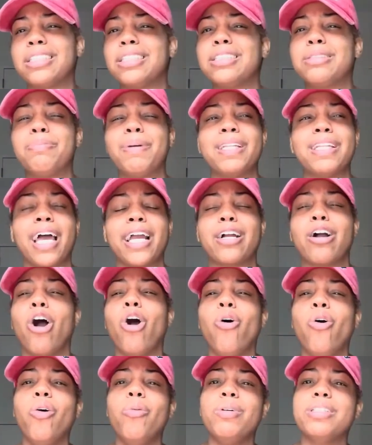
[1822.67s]
It's been like,
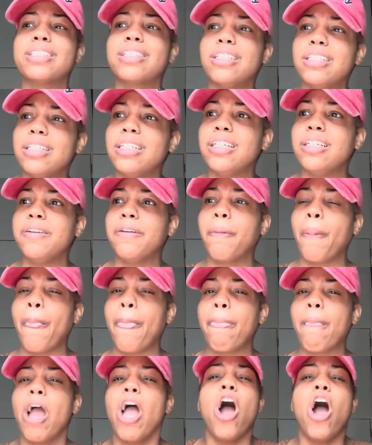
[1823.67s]
oh, it was good.
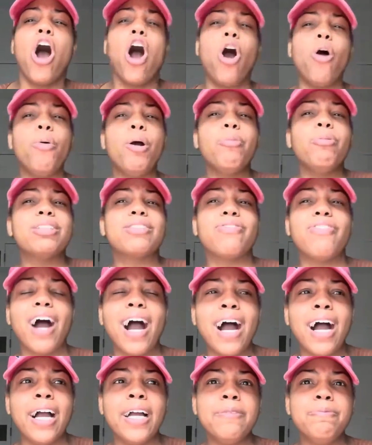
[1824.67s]
Oh, it was
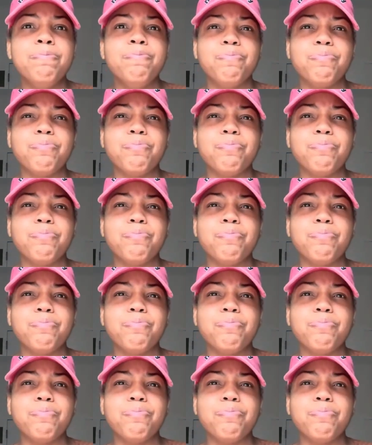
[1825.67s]
fine.